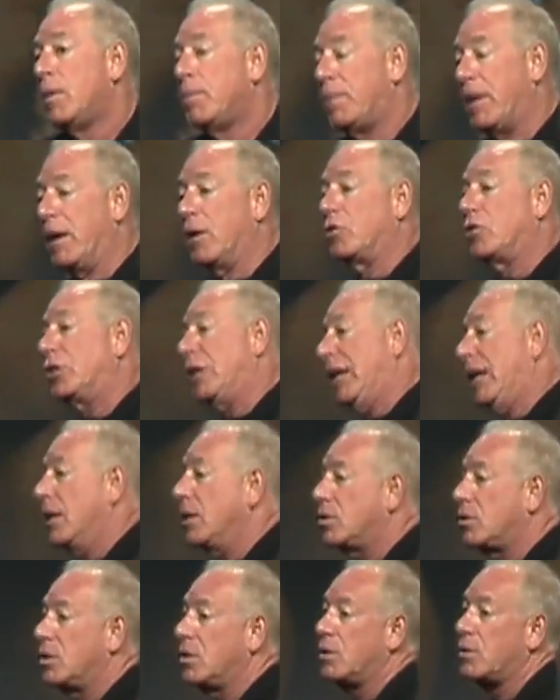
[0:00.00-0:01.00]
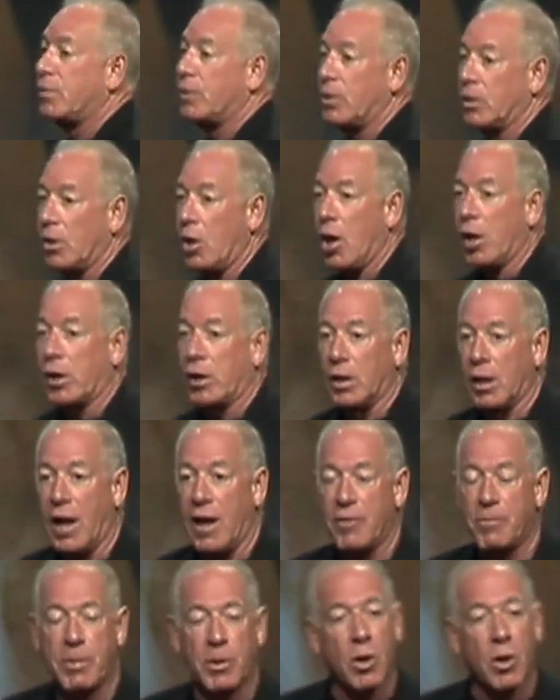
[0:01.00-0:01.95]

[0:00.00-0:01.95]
better chances for a longer life,